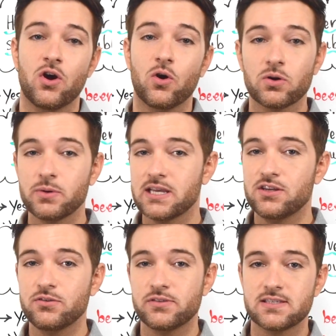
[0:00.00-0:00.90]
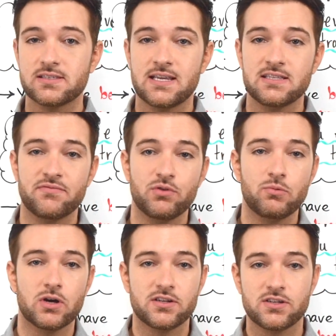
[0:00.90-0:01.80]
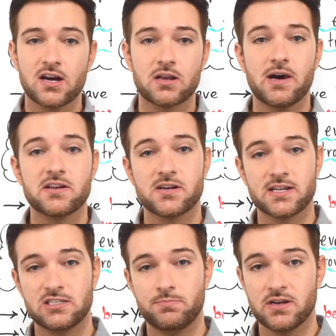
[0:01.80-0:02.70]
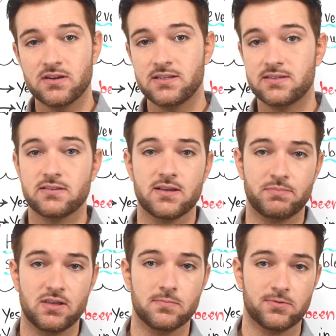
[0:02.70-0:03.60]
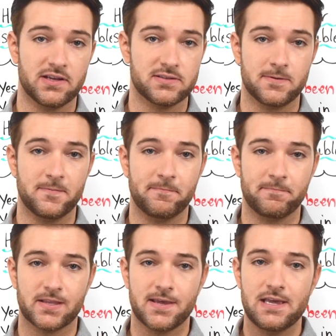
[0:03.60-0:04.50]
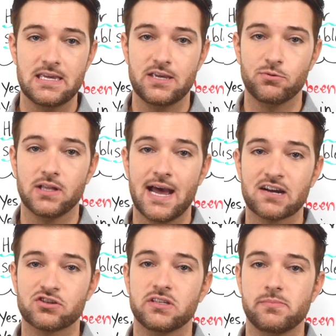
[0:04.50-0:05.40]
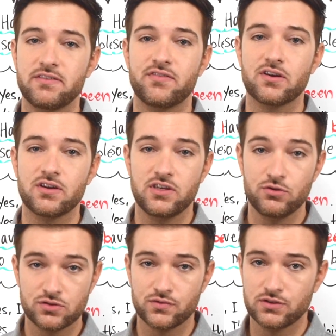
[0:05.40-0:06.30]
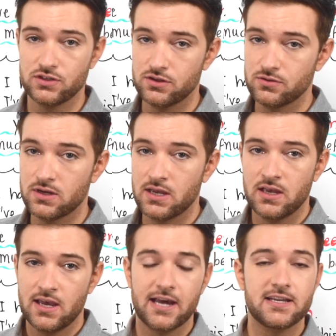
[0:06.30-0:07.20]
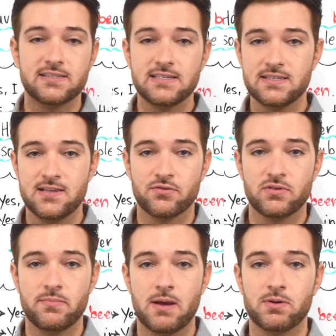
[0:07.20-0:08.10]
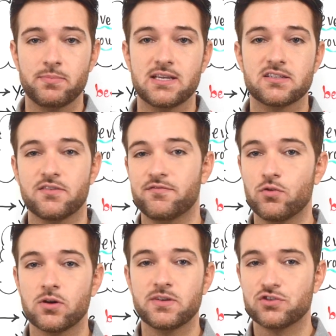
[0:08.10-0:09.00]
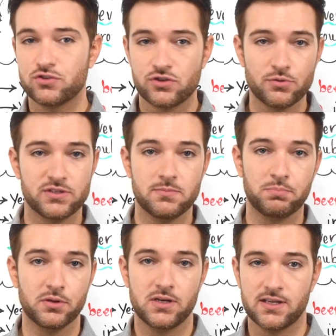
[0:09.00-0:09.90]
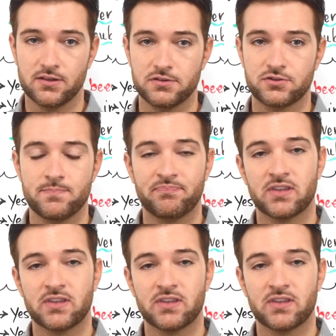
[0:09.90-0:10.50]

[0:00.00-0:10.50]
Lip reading: Or we can use this tense if we want to talk about our experiences up to the present, okay? It will actually be very useful to you, and it's easy to remember because the form is so simple in English.